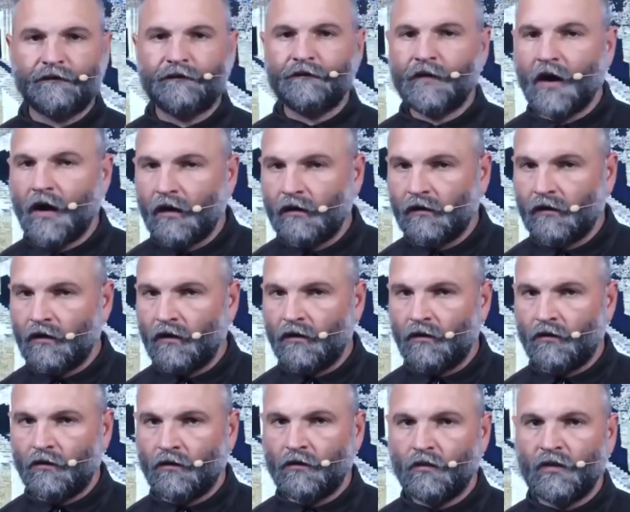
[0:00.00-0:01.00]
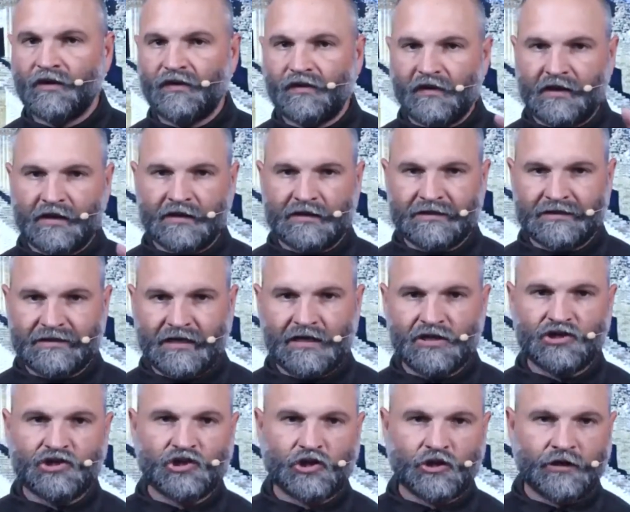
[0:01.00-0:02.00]
follow with the
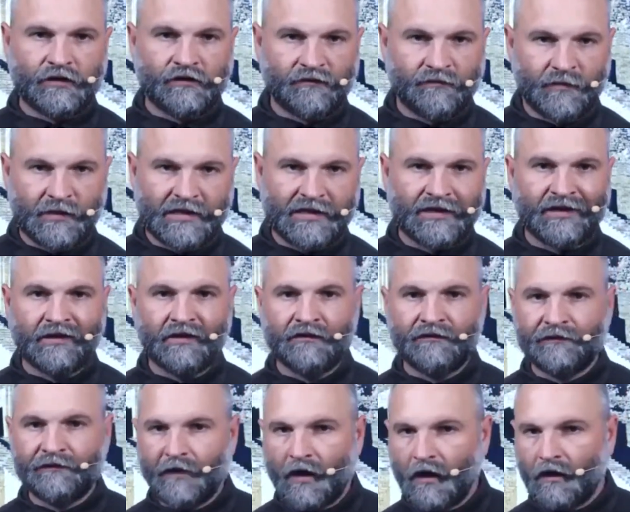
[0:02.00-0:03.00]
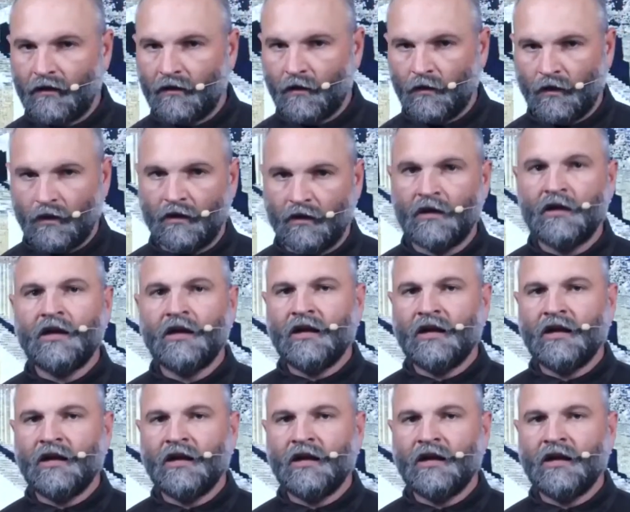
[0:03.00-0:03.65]
intention of being a follower.